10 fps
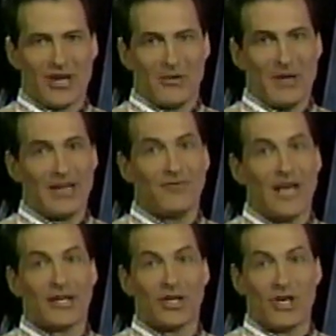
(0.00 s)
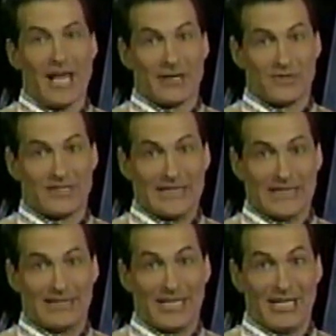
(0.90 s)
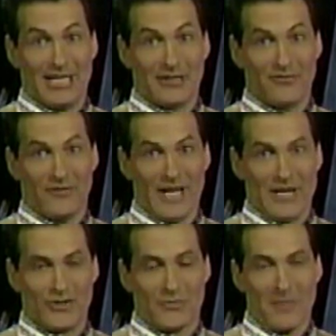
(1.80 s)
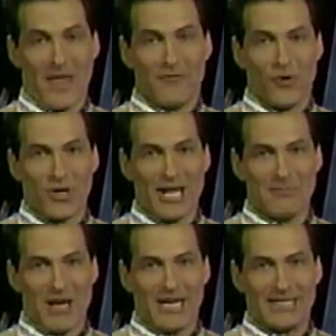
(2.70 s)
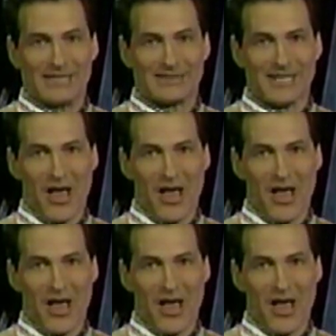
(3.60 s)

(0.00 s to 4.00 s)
jailbait Valley Girl actresses, illegal flesh, 4 dead bodies,